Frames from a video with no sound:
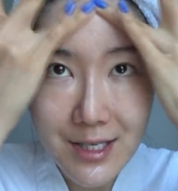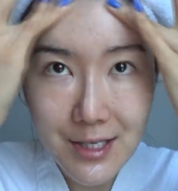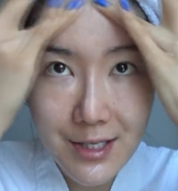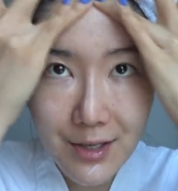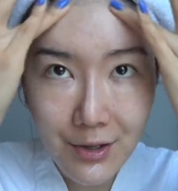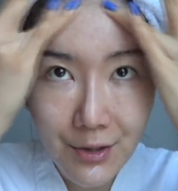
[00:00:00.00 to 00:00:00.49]

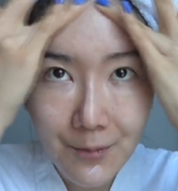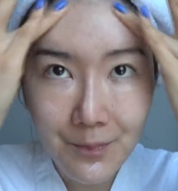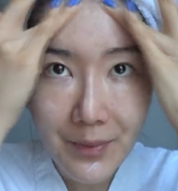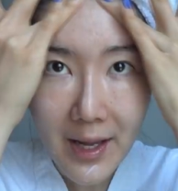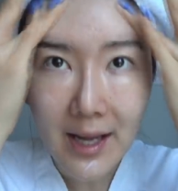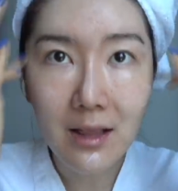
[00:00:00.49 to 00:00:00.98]
So
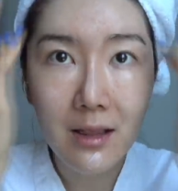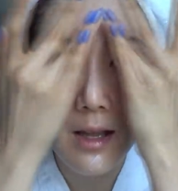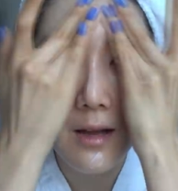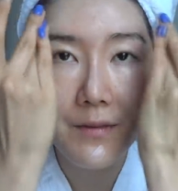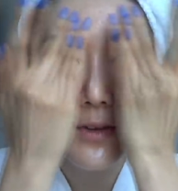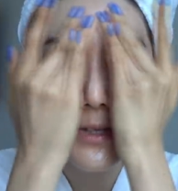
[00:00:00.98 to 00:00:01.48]
I
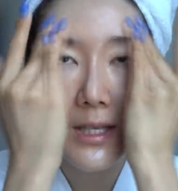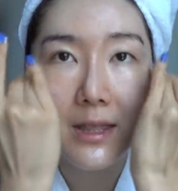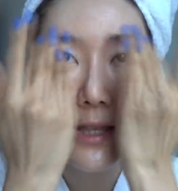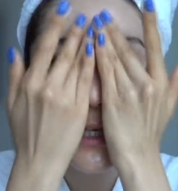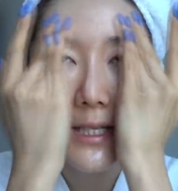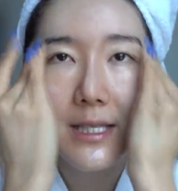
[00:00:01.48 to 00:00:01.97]
love using
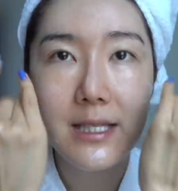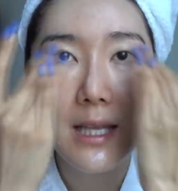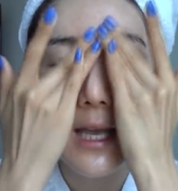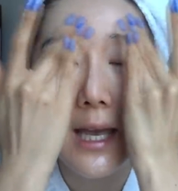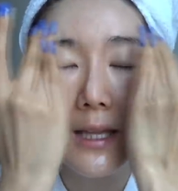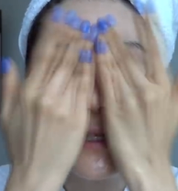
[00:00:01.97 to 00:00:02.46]
this,
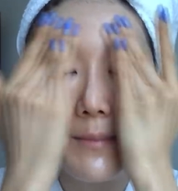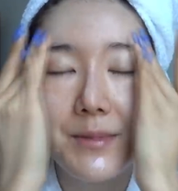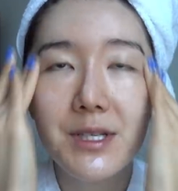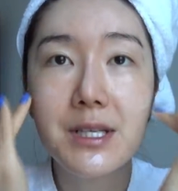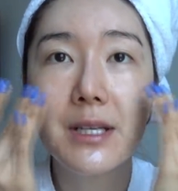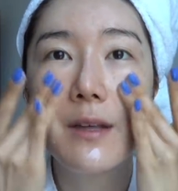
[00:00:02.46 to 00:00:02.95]
and I'm
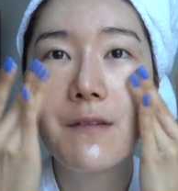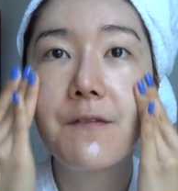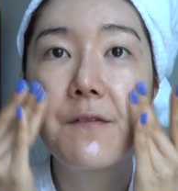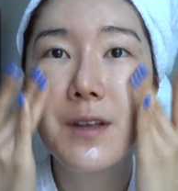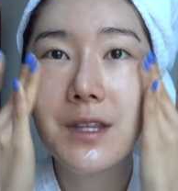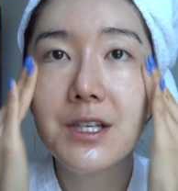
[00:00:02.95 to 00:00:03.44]
just gonna
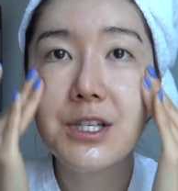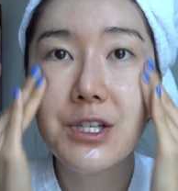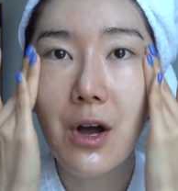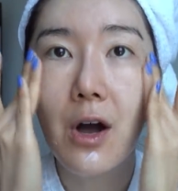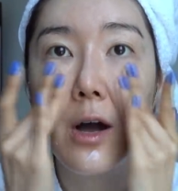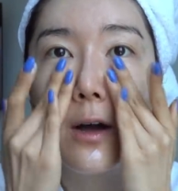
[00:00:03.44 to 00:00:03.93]

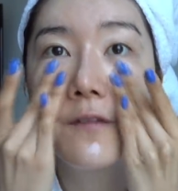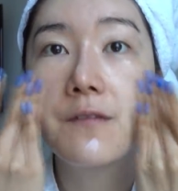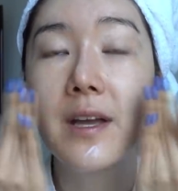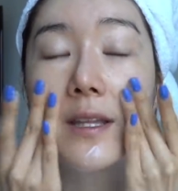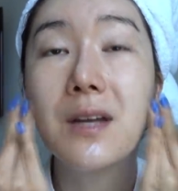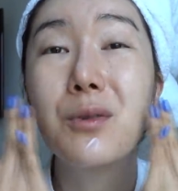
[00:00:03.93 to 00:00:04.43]
finish off.
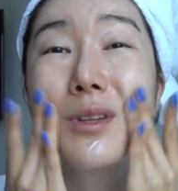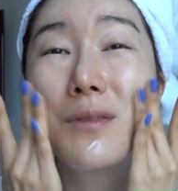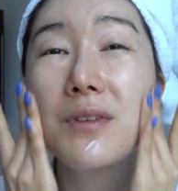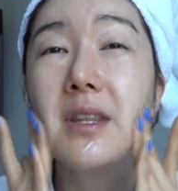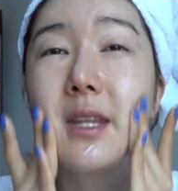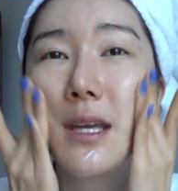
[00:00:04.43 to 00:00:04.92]
And I don't
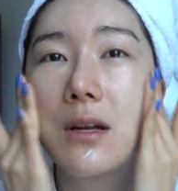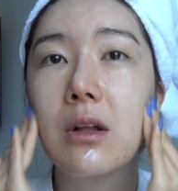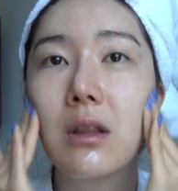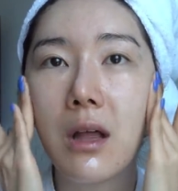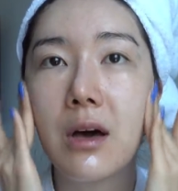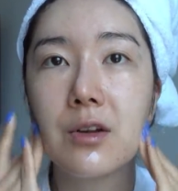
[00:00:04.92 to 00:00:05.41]
even need a
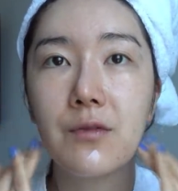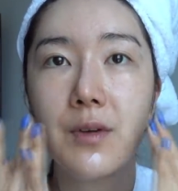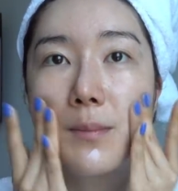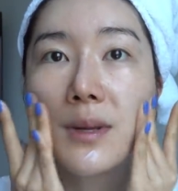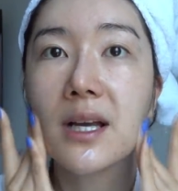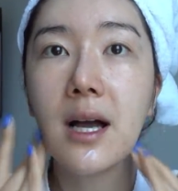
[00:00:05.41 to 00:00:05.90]
lot of
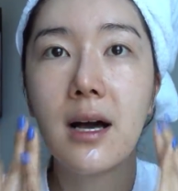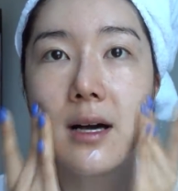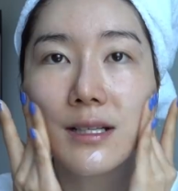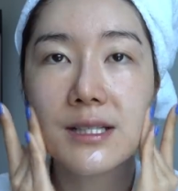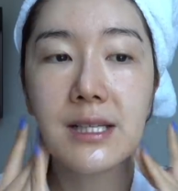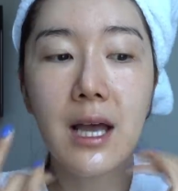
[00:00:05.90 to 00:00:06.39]
it
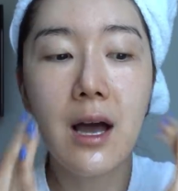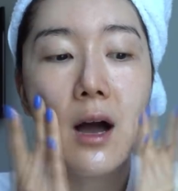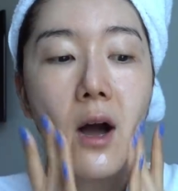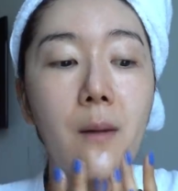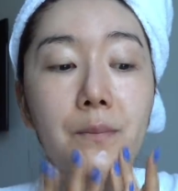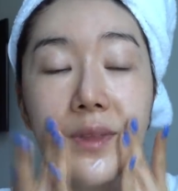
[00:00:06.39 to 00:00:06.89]
because
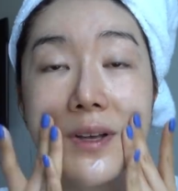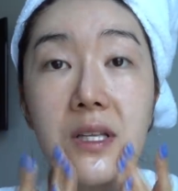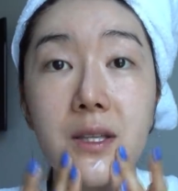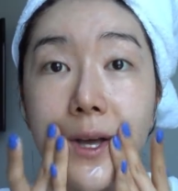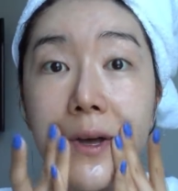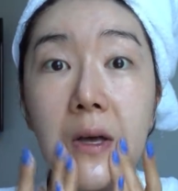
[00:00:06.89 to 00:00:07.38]

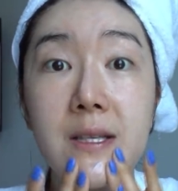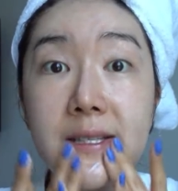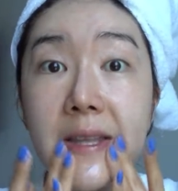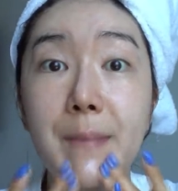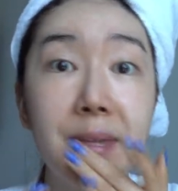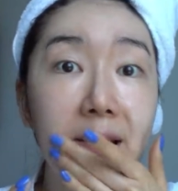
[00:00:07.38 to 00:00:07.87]
the
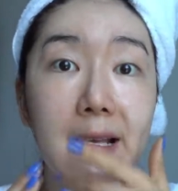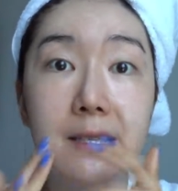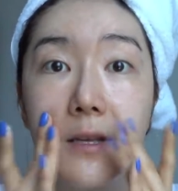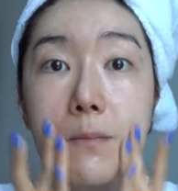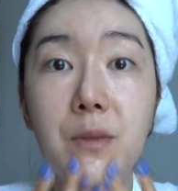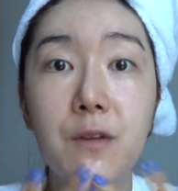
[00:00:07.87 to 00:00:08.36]
step that I
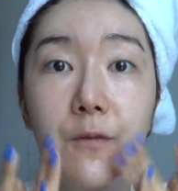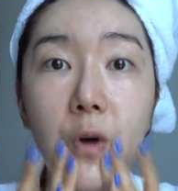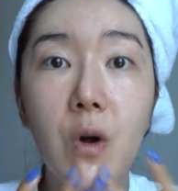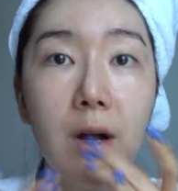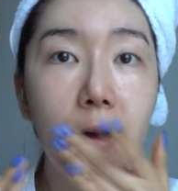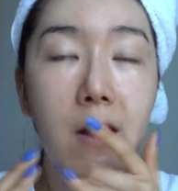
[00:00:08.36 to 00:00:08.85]
did
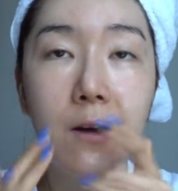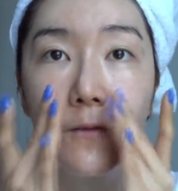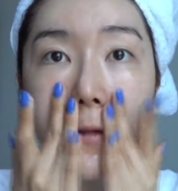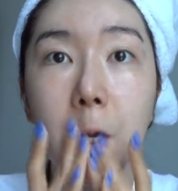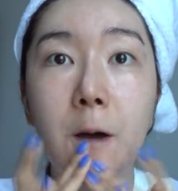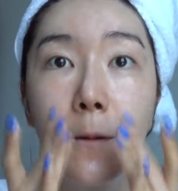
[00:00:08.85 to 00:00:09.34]
before
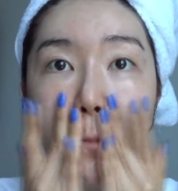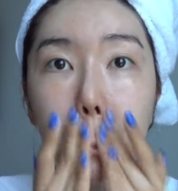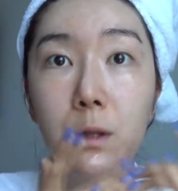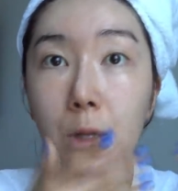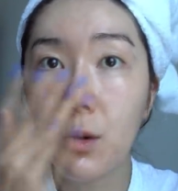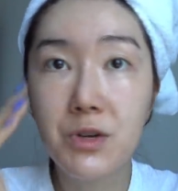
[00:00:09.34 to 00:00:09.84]
of the
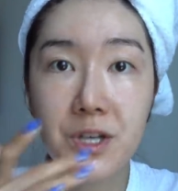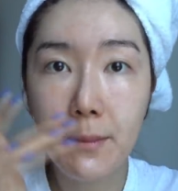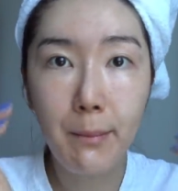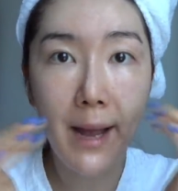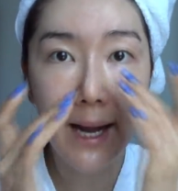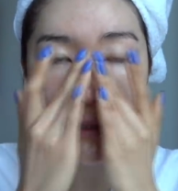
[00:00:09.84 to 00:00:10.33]

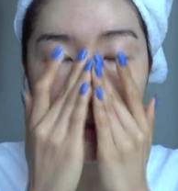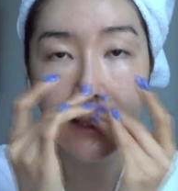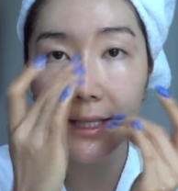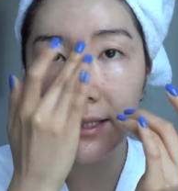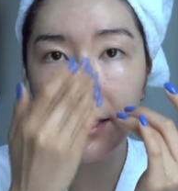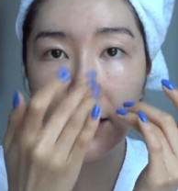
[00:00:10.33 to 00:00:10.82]
lotion pack
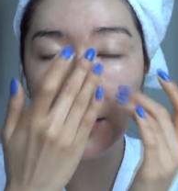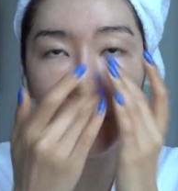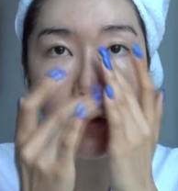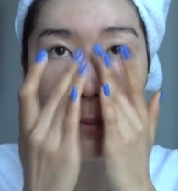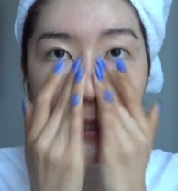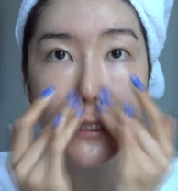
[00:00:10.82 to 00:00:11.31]
that I did
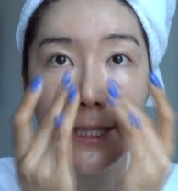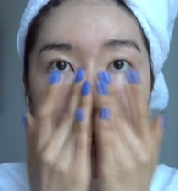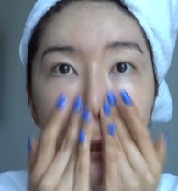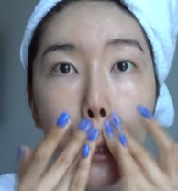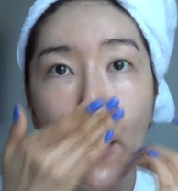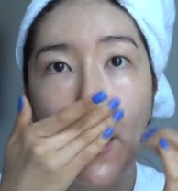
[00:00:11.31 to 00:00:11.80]
for my
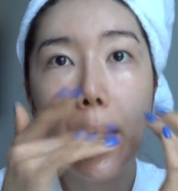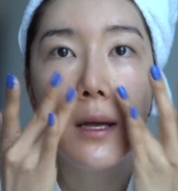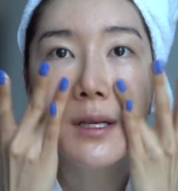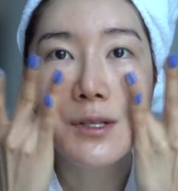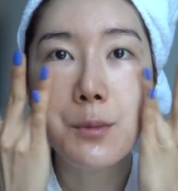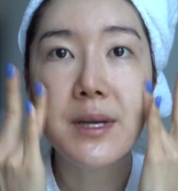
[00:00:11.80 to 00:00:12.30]
skin.
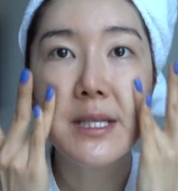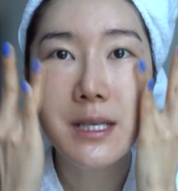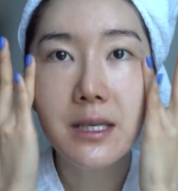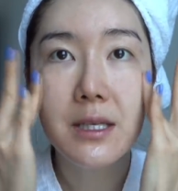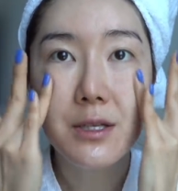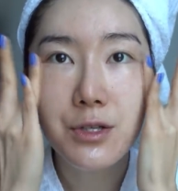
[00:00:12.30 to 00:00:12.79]
So my
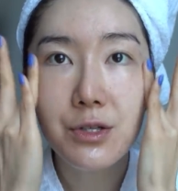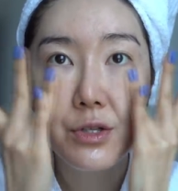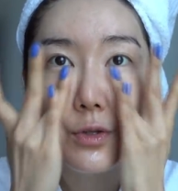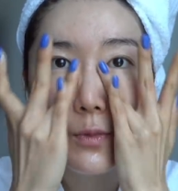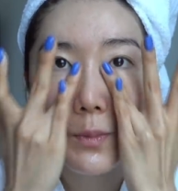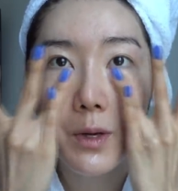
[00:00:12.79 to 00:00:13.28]
skin is
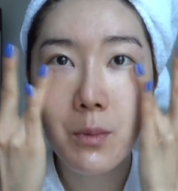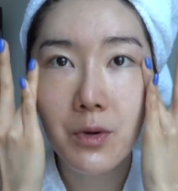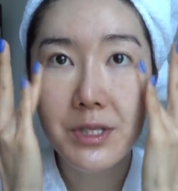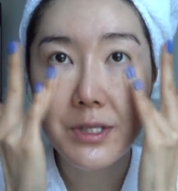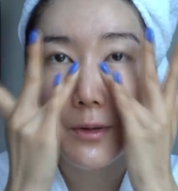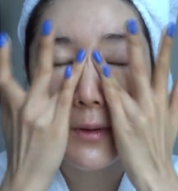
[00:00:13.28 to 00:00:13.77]
super
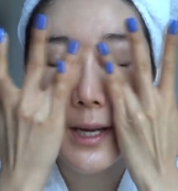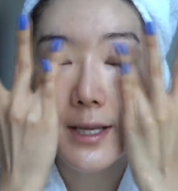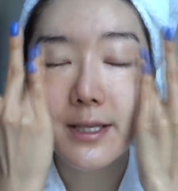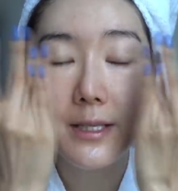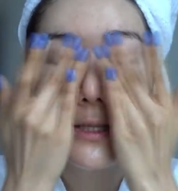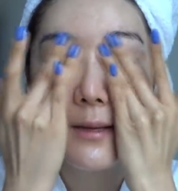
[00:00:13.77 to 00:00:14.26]

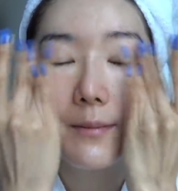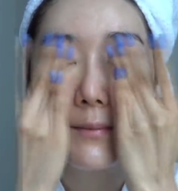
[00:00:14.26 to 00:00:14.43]
moisturized.